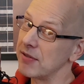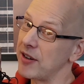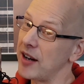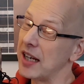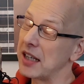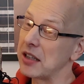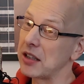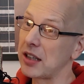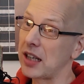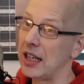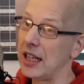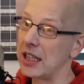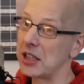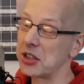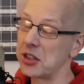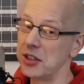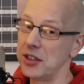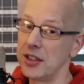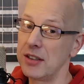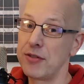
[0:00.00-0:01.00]
vinyl
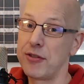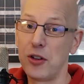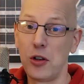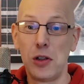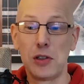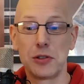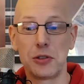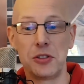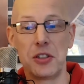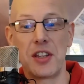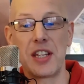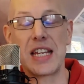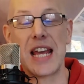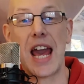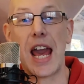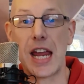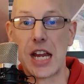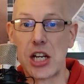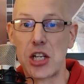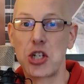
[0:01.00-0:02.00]
collection that falls under
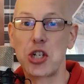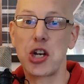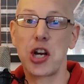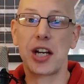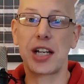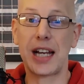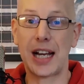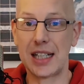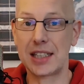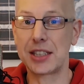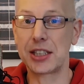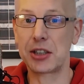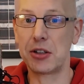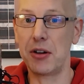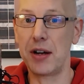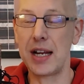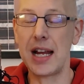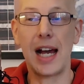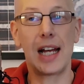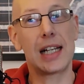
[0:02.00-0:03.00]
the H
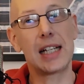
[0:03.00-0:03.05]
category,